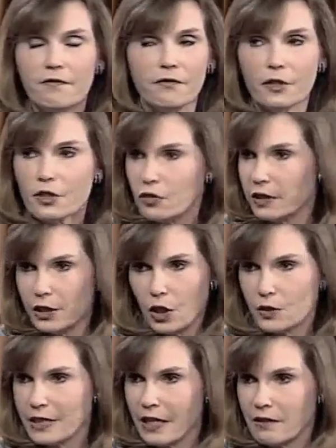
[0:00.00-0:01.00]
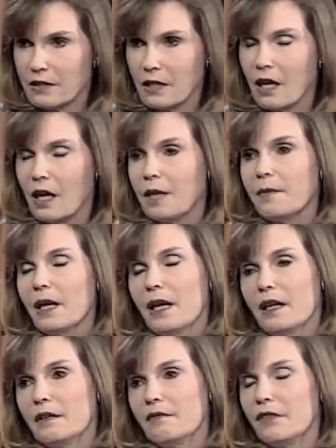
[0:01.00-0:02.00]
Virtually no downtime
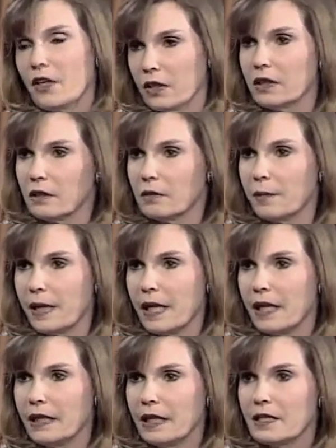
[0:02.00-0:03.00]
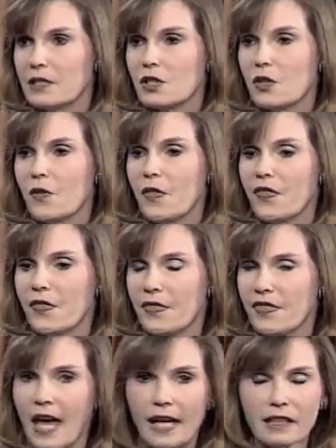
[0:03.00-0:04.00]
and very little pain, and so
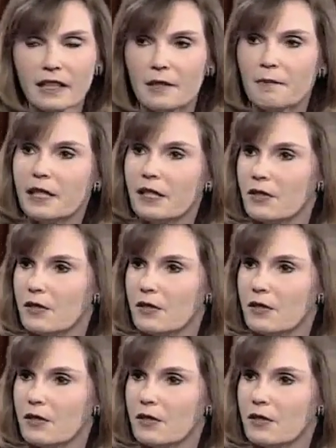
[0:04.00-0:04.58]
that can be